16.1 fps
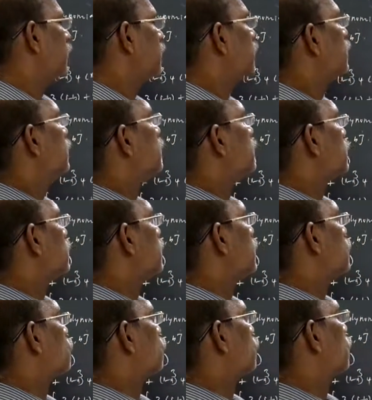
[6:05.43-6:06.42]
c
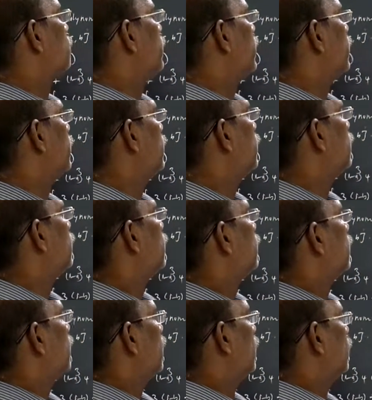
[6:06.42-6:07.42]
should be
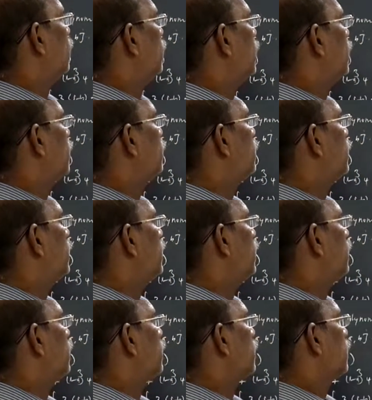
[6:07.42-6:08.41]
one of the